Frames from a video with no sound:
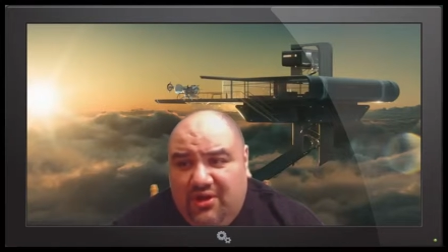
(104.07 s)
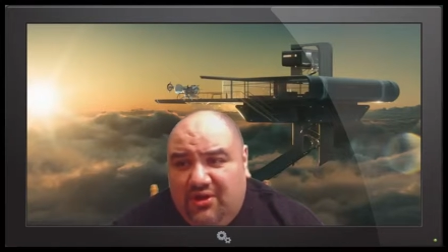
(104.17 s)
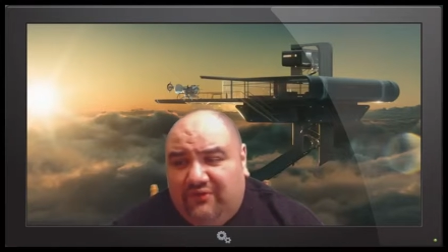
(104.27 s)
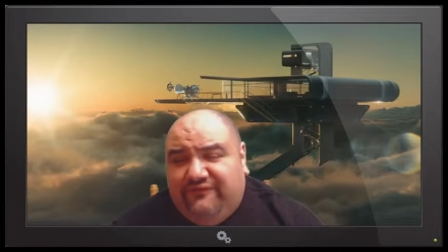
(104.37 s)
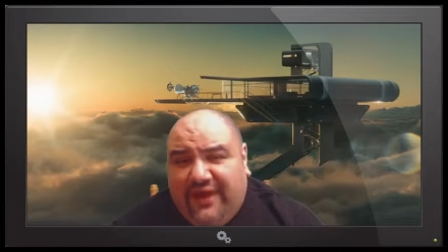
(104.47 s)

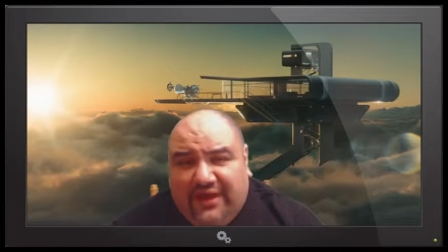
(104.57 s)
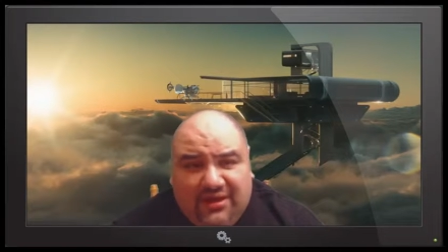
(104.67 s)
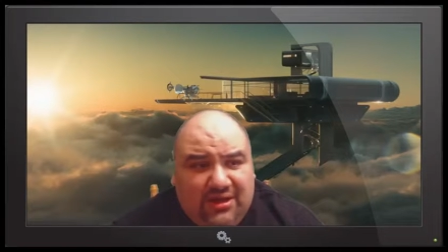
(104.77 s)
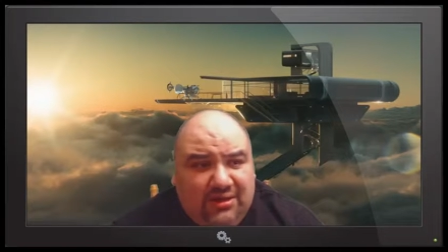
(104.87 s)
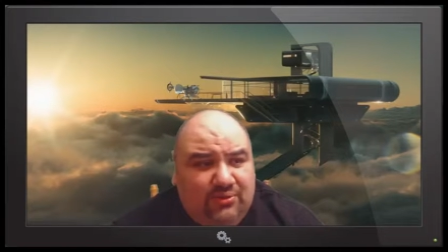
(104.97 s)
or Fight
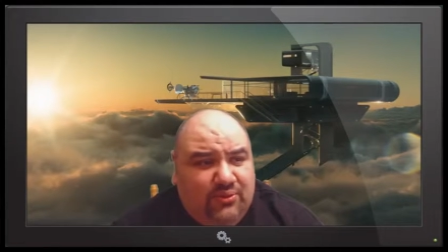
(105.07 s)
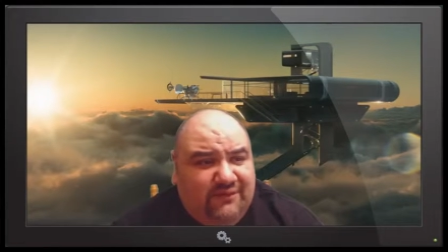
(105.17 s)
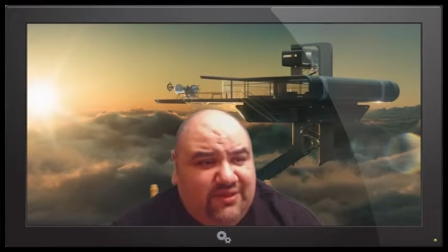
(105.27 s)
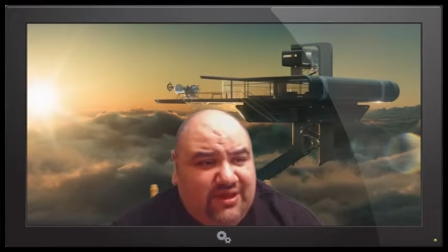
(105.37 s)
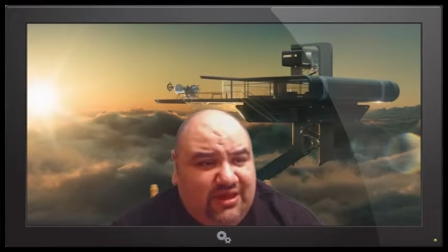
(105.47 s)
Club or
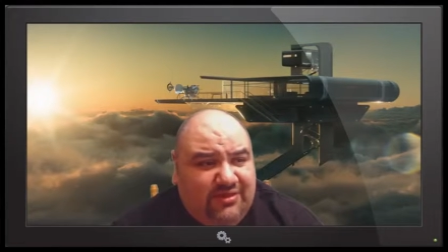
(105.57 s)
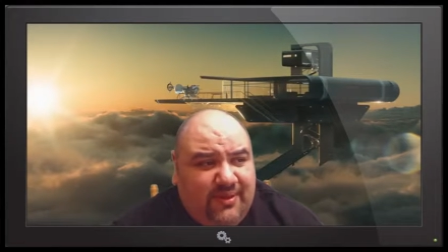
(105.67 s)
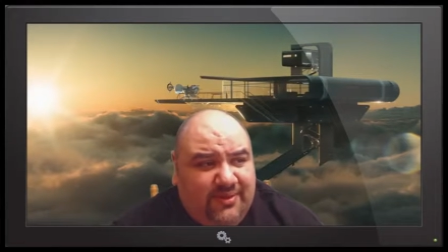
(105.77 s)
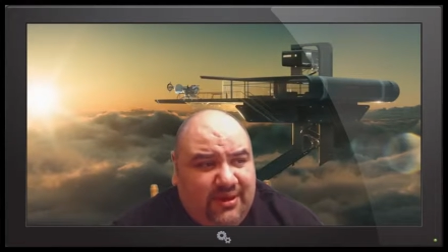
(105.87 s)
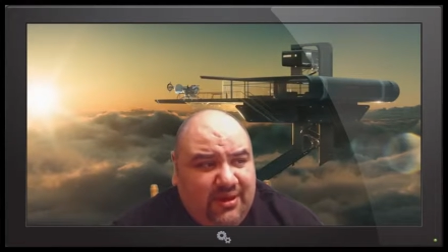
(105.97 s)
whatever the case
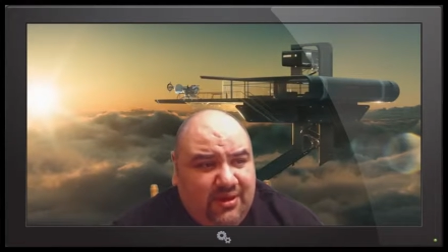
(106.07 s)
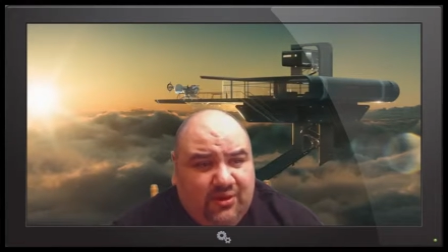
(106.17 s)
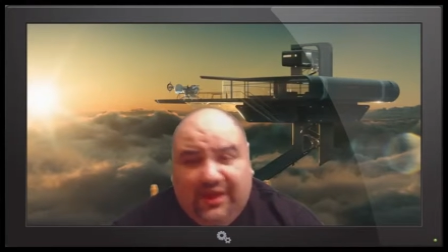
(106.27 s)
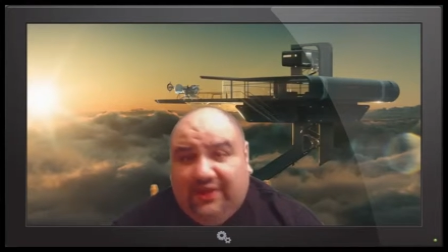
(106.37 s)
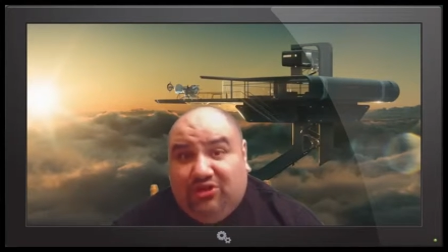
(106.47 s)
may be,
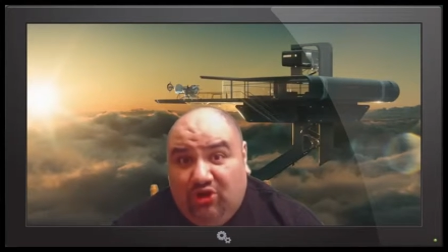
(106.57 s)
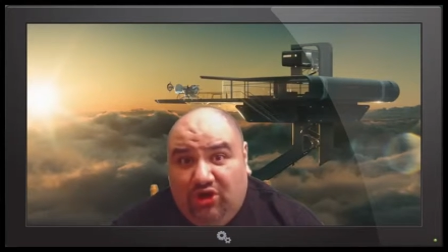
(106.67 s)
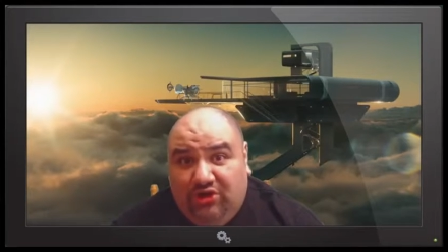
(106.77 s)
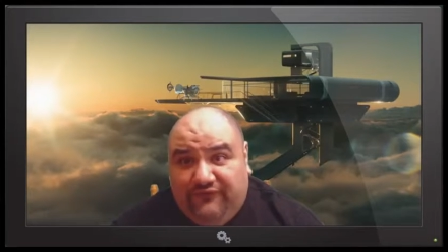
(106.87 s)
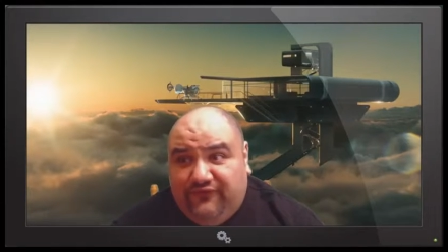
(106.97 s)
or like
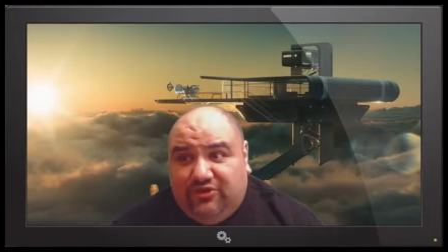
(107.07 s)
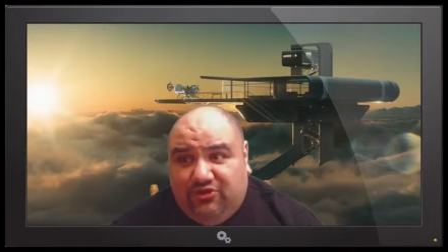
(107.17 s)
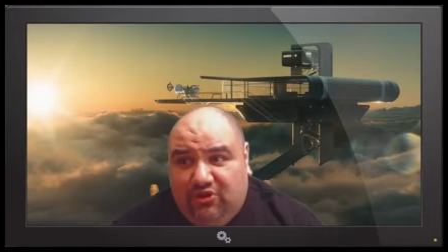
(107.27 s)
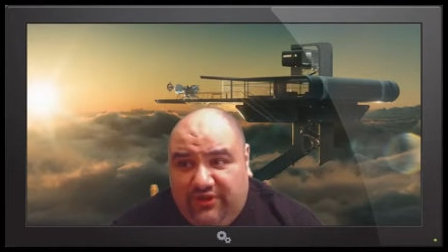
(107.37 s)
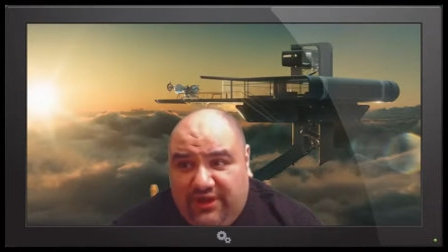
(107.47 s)
Saw, the first
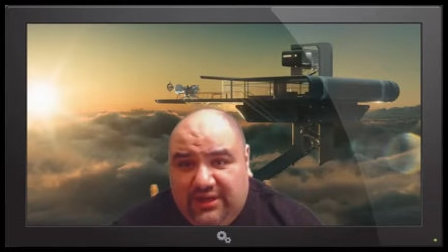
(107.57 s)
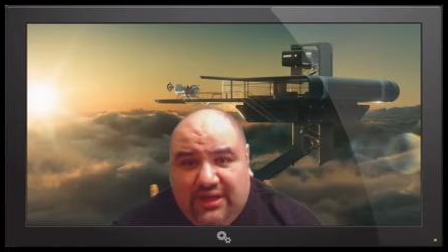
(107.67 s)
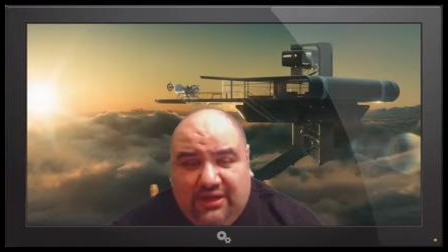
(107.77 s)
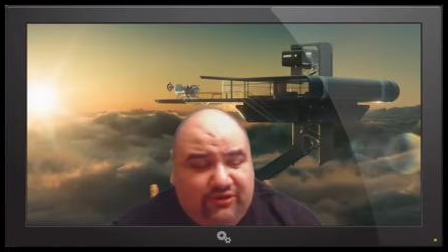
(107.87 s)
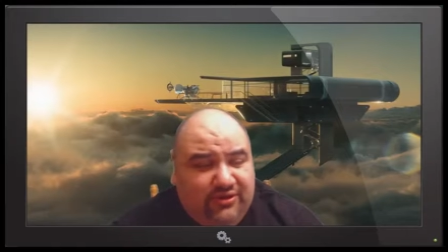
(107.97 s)
Saw, the
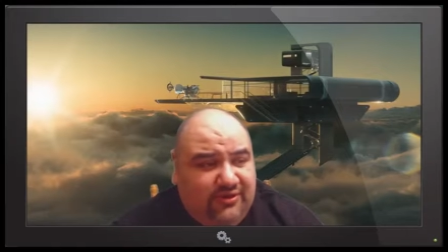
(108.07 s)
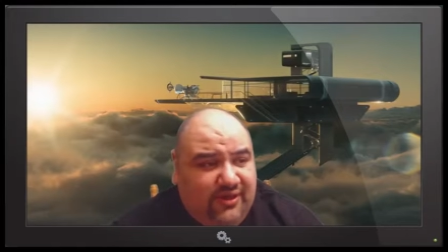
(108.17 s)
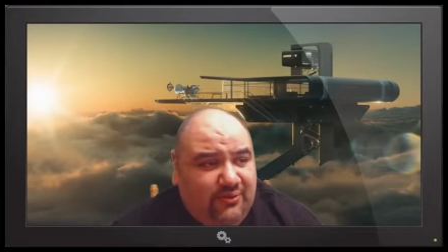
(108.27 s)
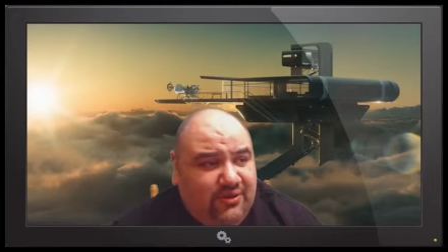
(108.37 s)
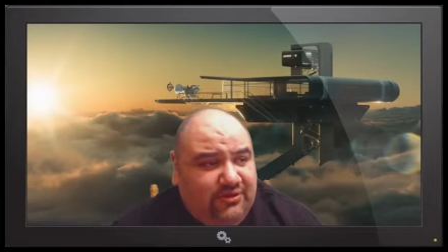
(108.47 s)
ending, how crazy
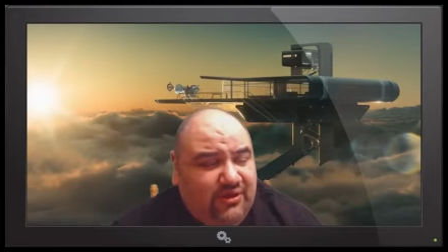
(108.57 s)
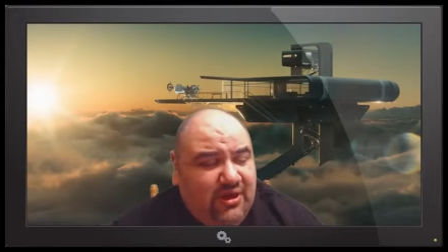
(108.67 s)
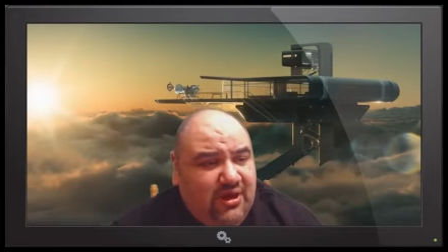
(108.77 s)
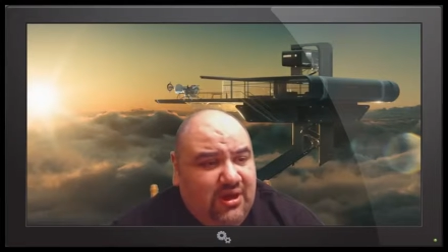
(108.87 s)
that was.